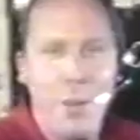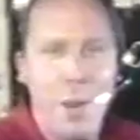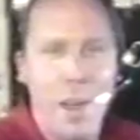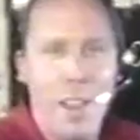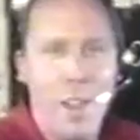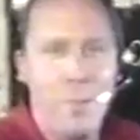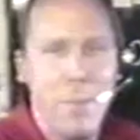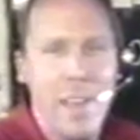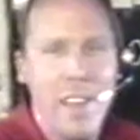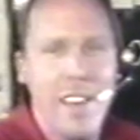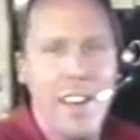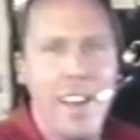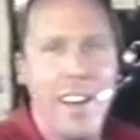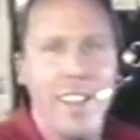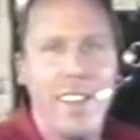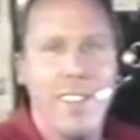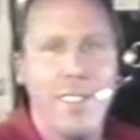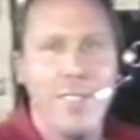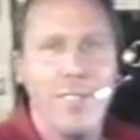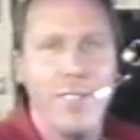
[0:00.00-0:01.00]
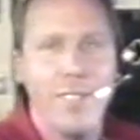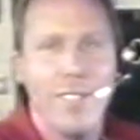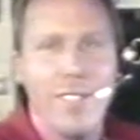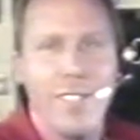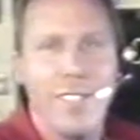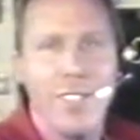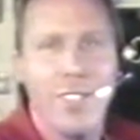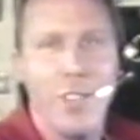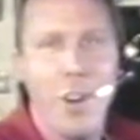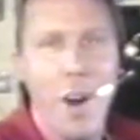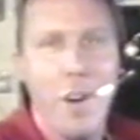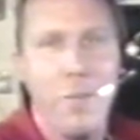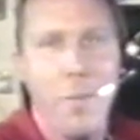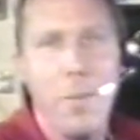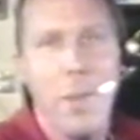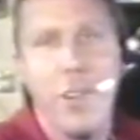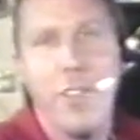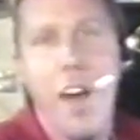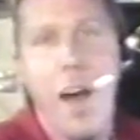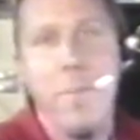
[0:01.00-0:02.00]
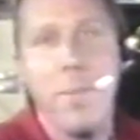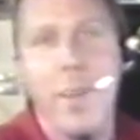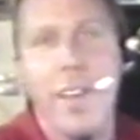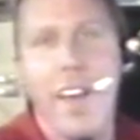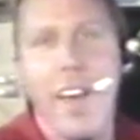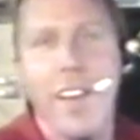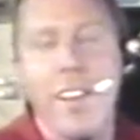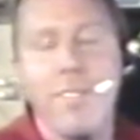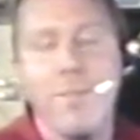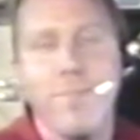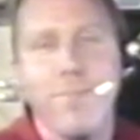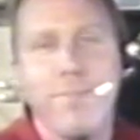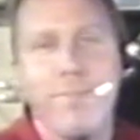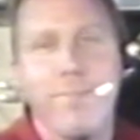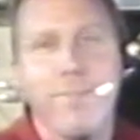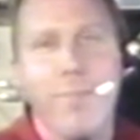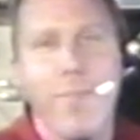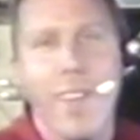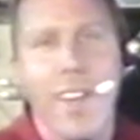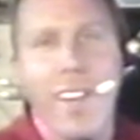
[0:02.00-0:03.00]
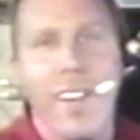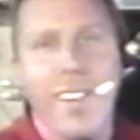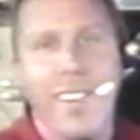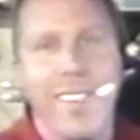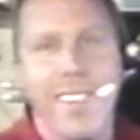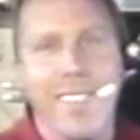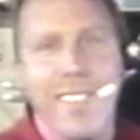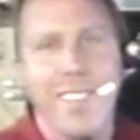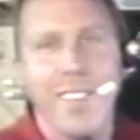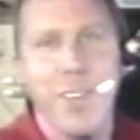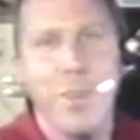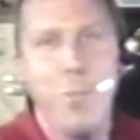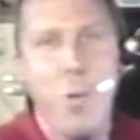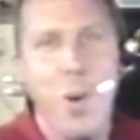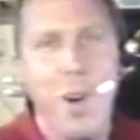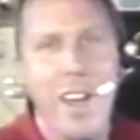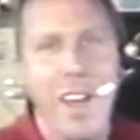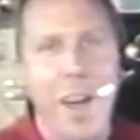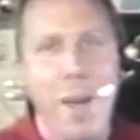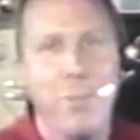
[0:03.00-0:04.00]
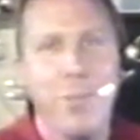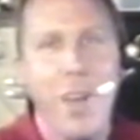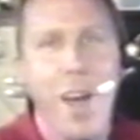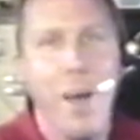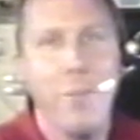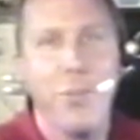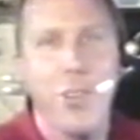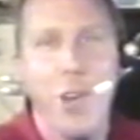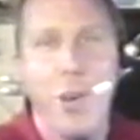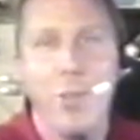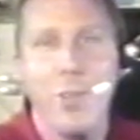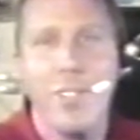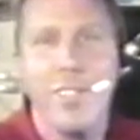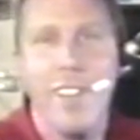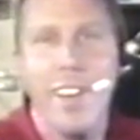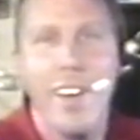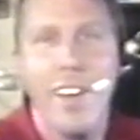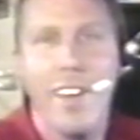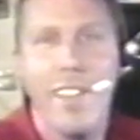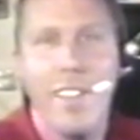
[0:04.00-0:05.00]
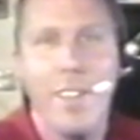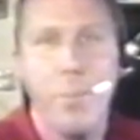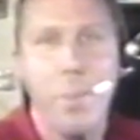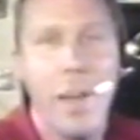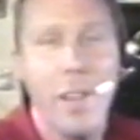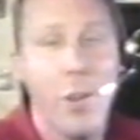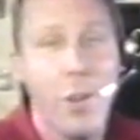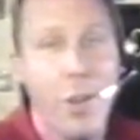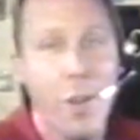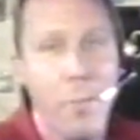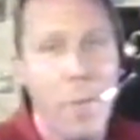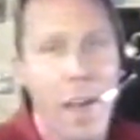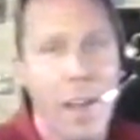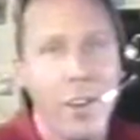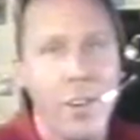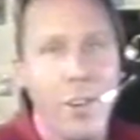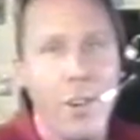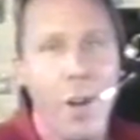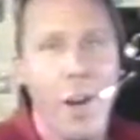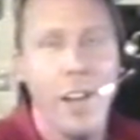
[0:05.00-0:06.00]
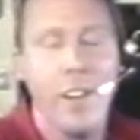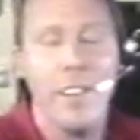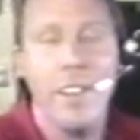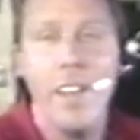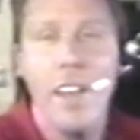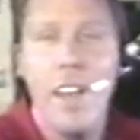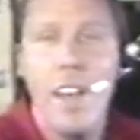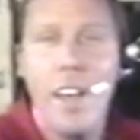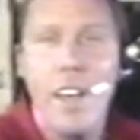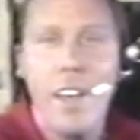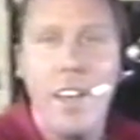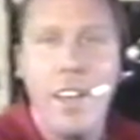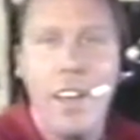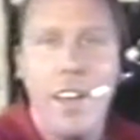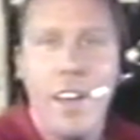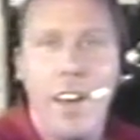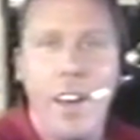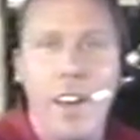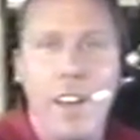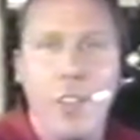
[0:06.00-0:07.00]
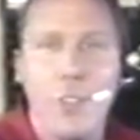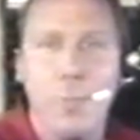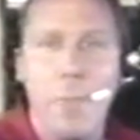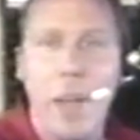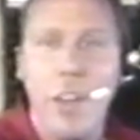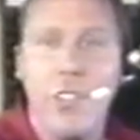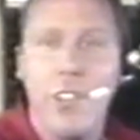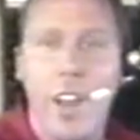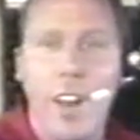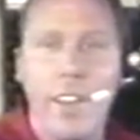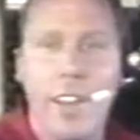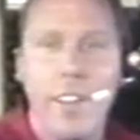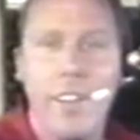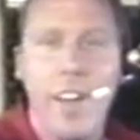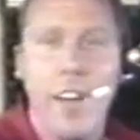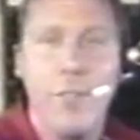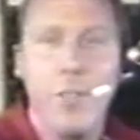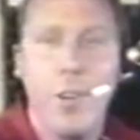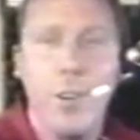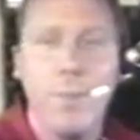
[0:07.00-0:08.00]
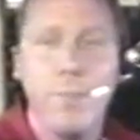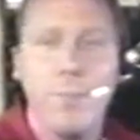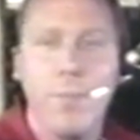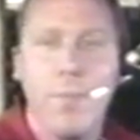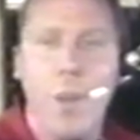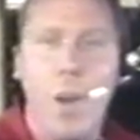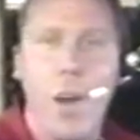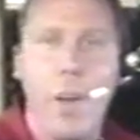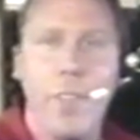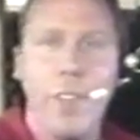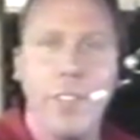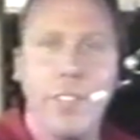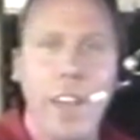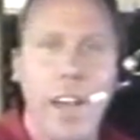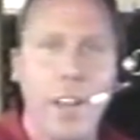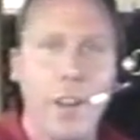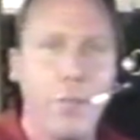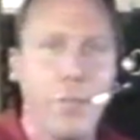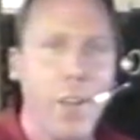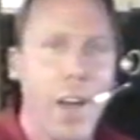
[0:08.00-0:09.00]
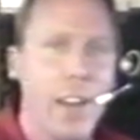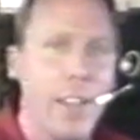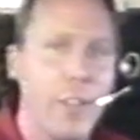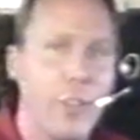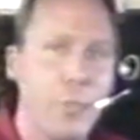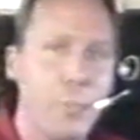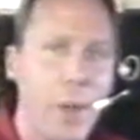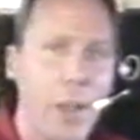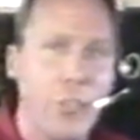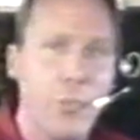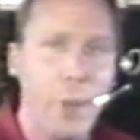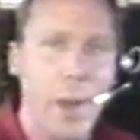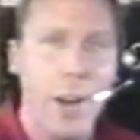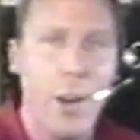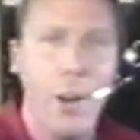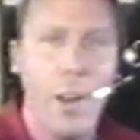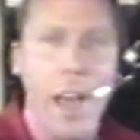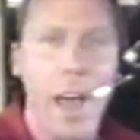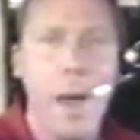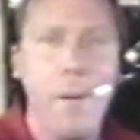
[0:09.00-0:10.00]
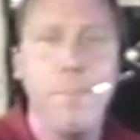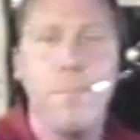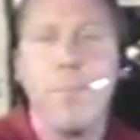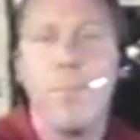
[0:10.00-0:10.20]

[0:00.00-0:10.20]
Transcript: Well, let me start from the top again. Good morning, I'm Tom Jones, the payload commander on Space Shuttle Endeavour on the second flight of the Space Radar Lab